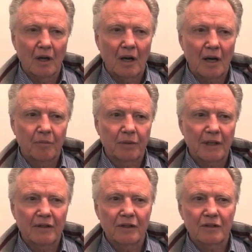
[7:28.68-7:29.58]
I
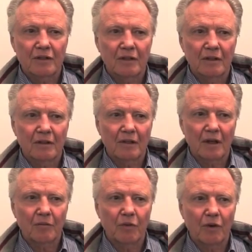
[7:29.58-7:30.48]
played this
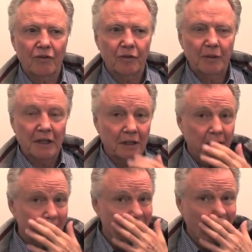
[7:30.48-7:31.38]
young boy from
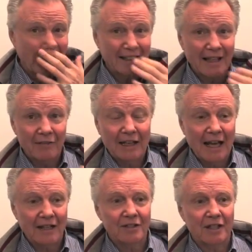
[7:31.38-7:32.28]
Italy, so I had to have an
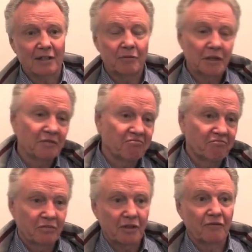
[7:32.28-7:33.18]
accent and be
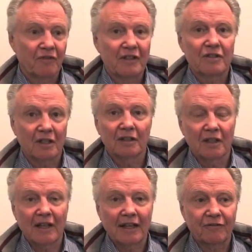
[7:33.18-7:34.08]
convincingly
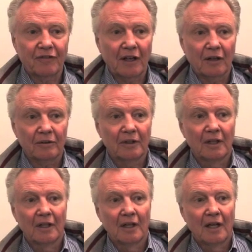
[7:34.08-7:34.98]
that fellow.
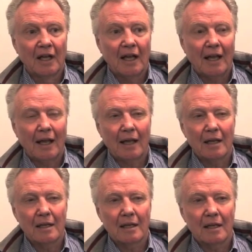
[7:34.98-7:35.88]

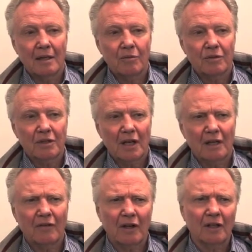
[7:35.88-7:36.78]
And he was kind
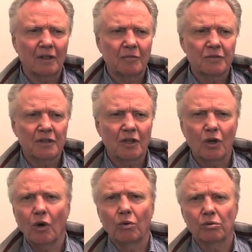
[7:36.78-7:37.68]
of a clumsy
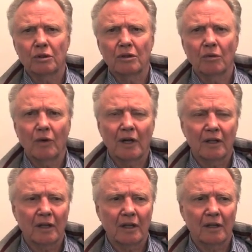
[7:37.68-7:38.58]
colt in a way,
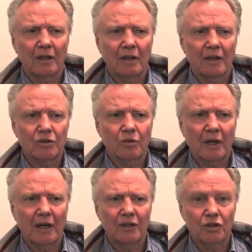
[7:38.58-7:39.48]
and that's the
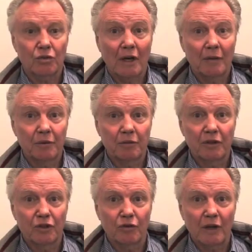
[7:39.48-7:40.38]
way I described him to
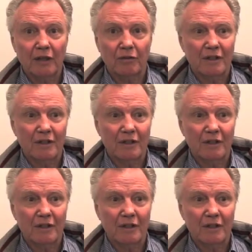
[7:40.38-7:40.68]
the director.